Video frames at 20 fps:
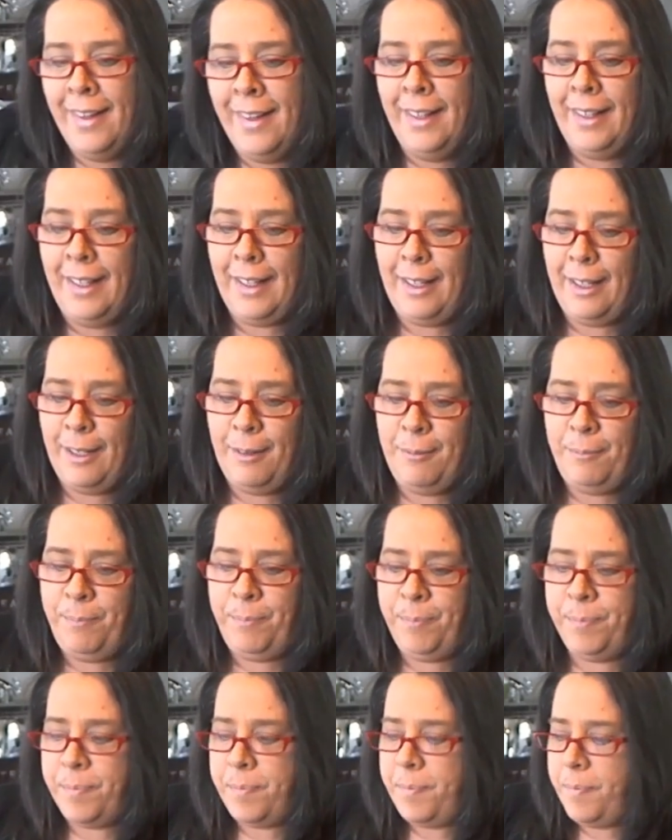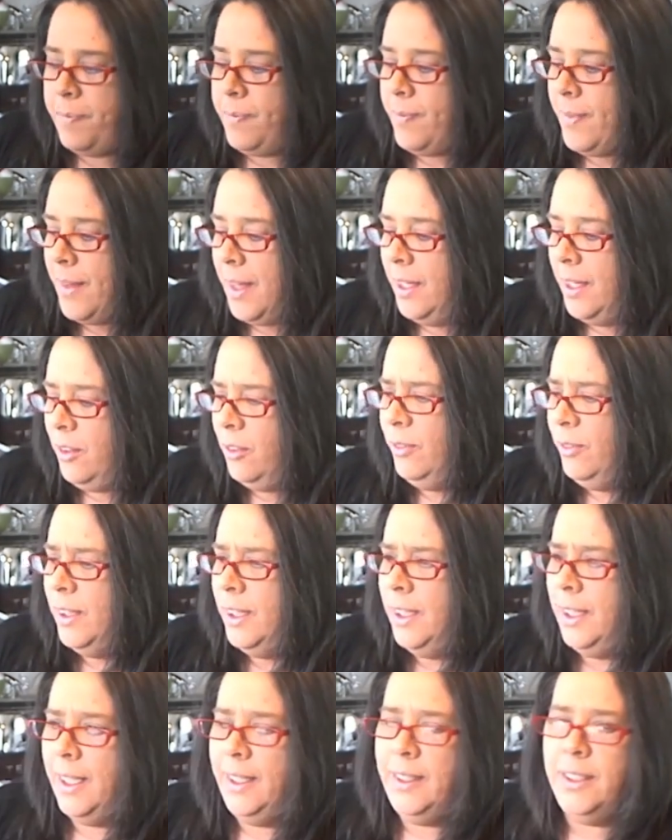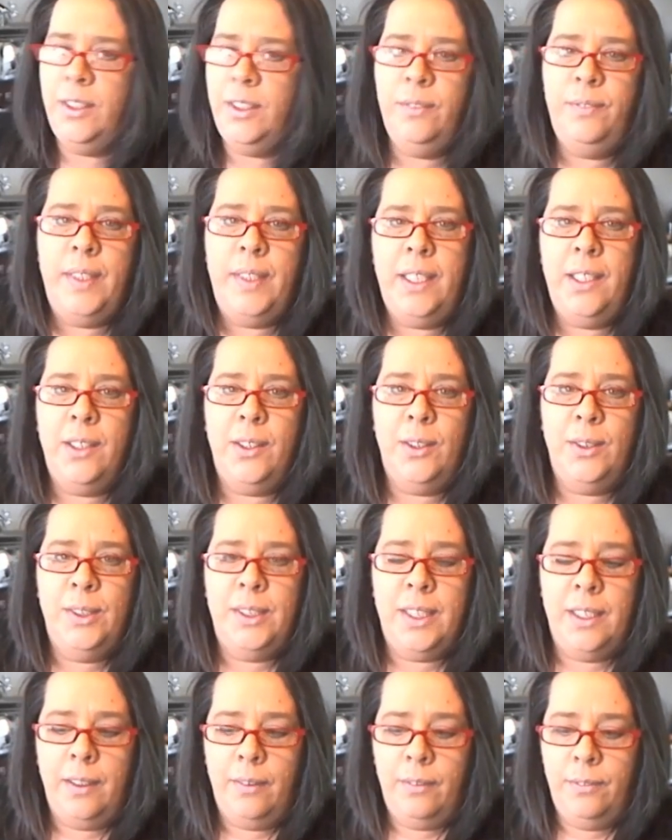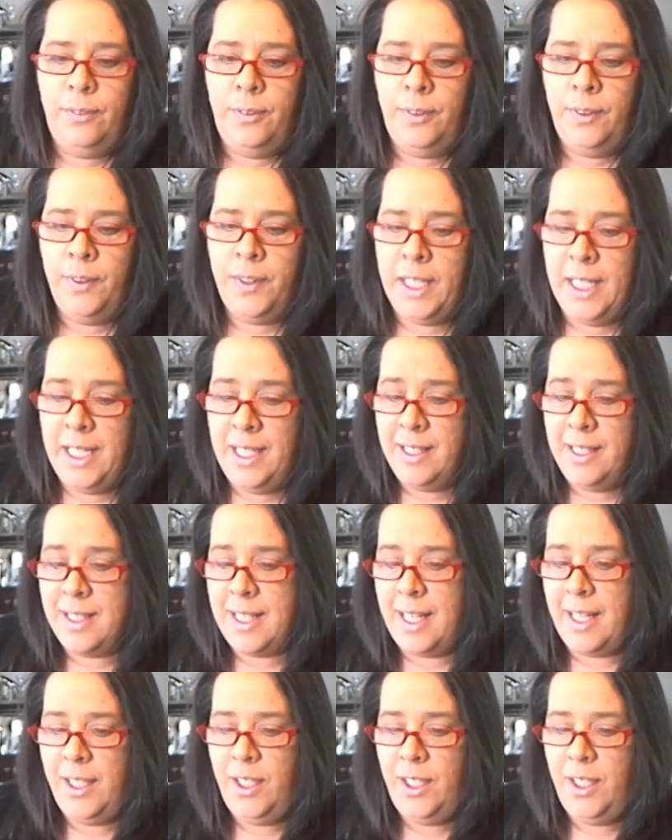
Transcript: I don't really like to do videos of things that